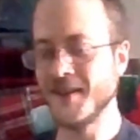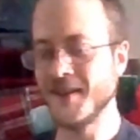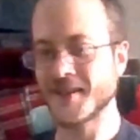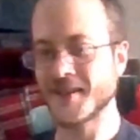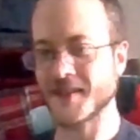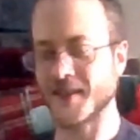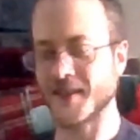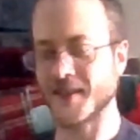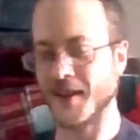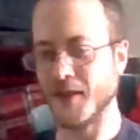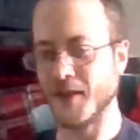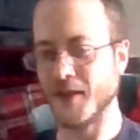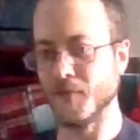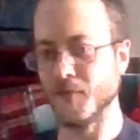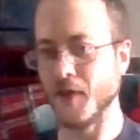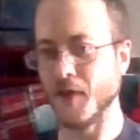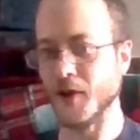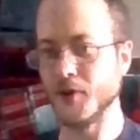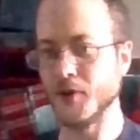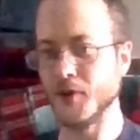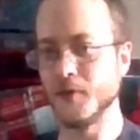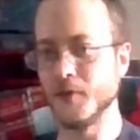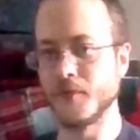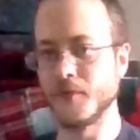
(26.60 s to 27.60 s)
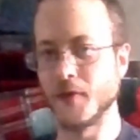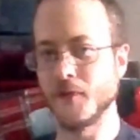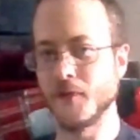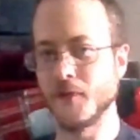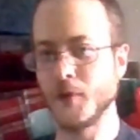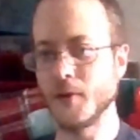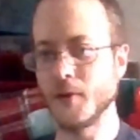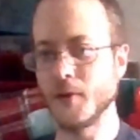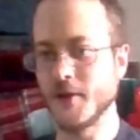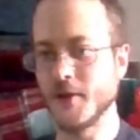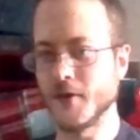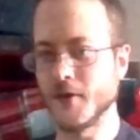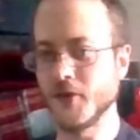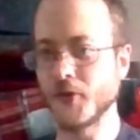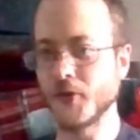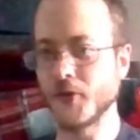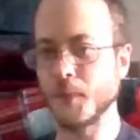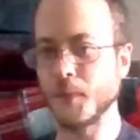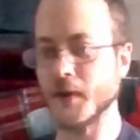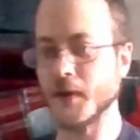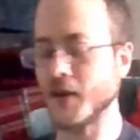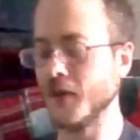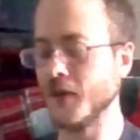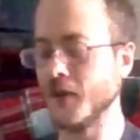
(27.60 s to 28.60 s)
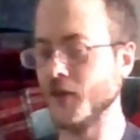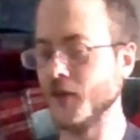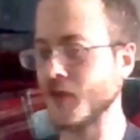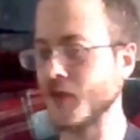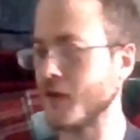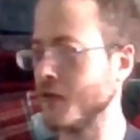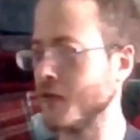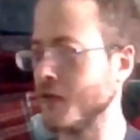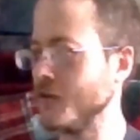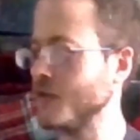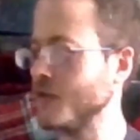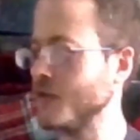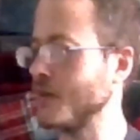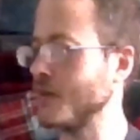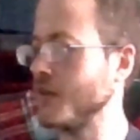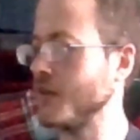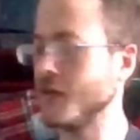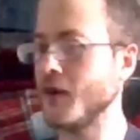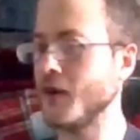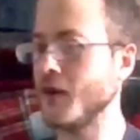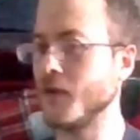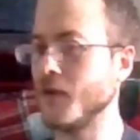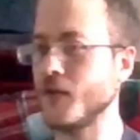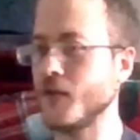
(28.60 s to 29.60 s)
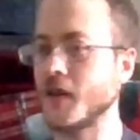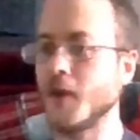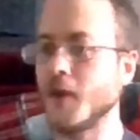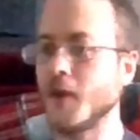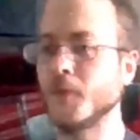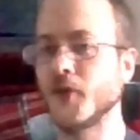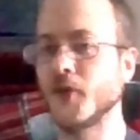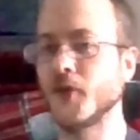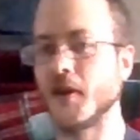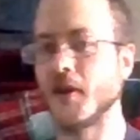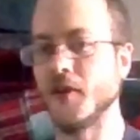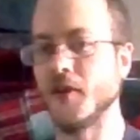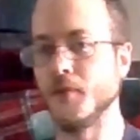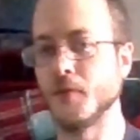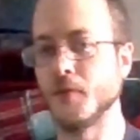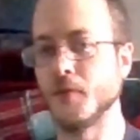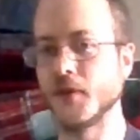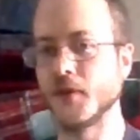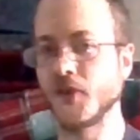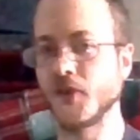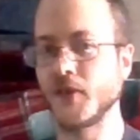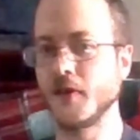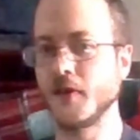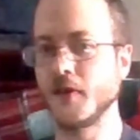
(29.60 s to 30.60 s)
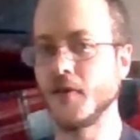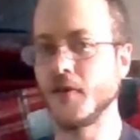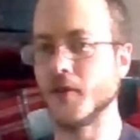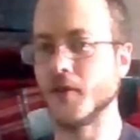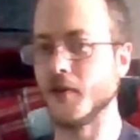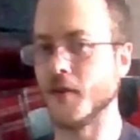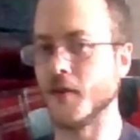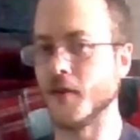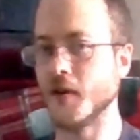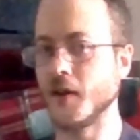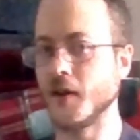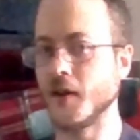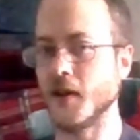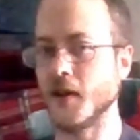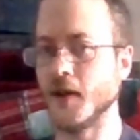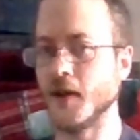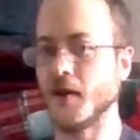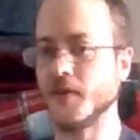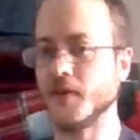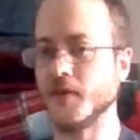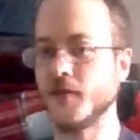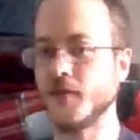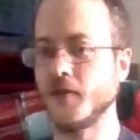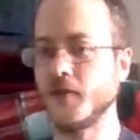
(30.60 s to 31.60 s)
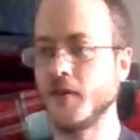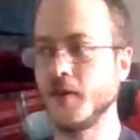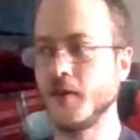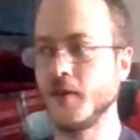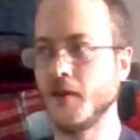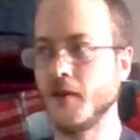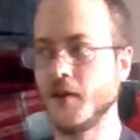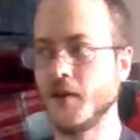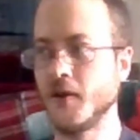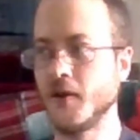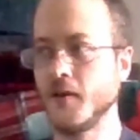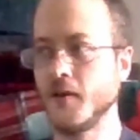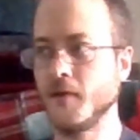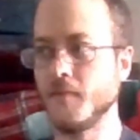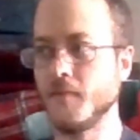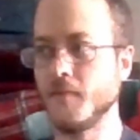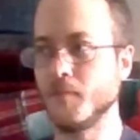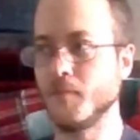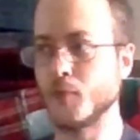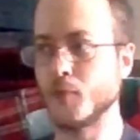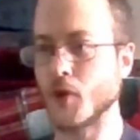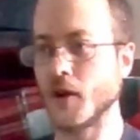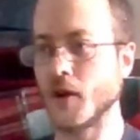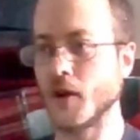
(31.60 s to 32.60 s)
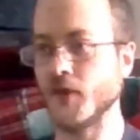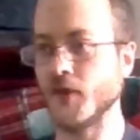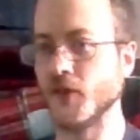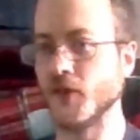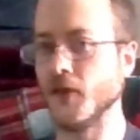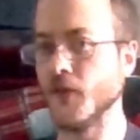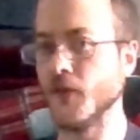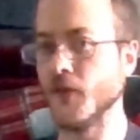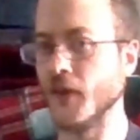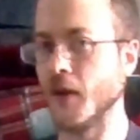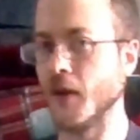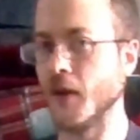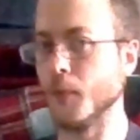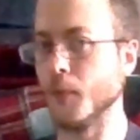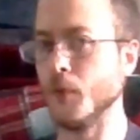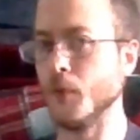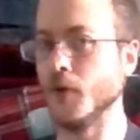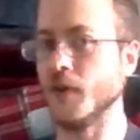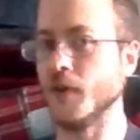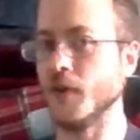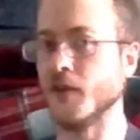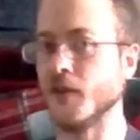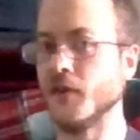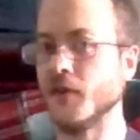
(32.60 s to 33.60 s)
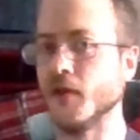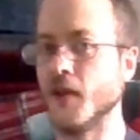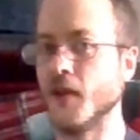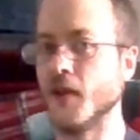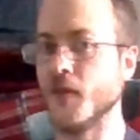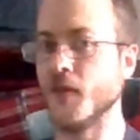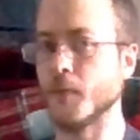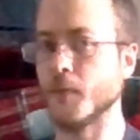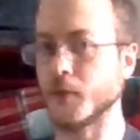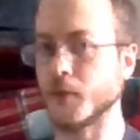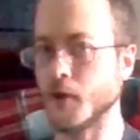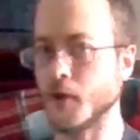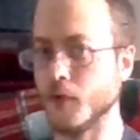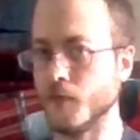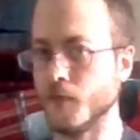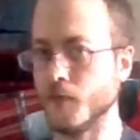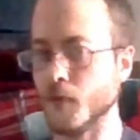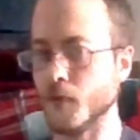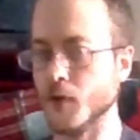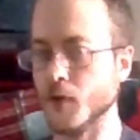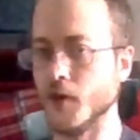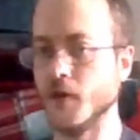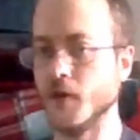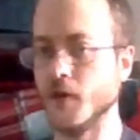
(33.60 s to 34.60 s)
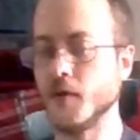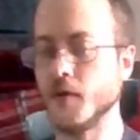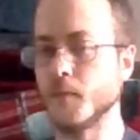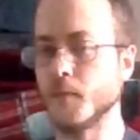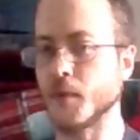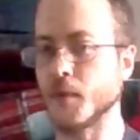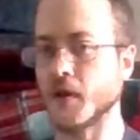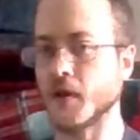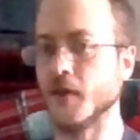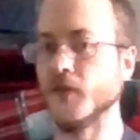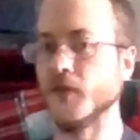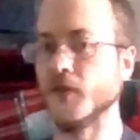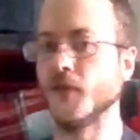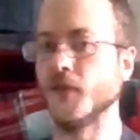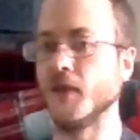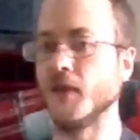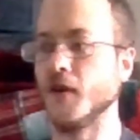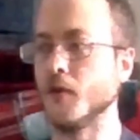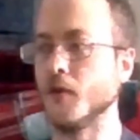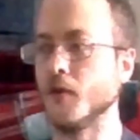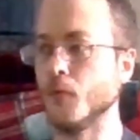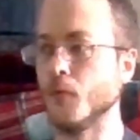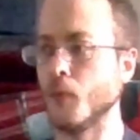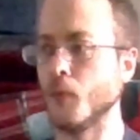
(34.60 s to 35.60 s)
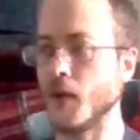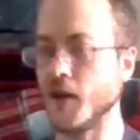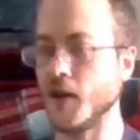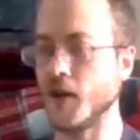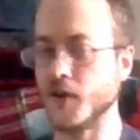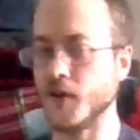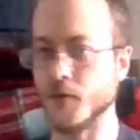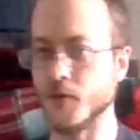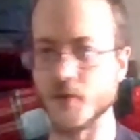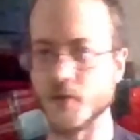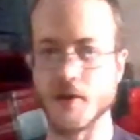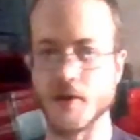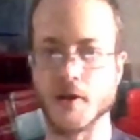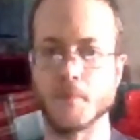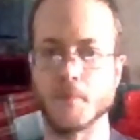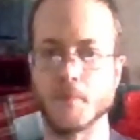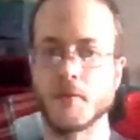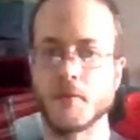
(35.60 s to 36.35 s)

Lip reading: gain value for a few years, because currently a lot of the games that I do want to sell are not at prices that I'm willing to let them go for, because they are way too cheap.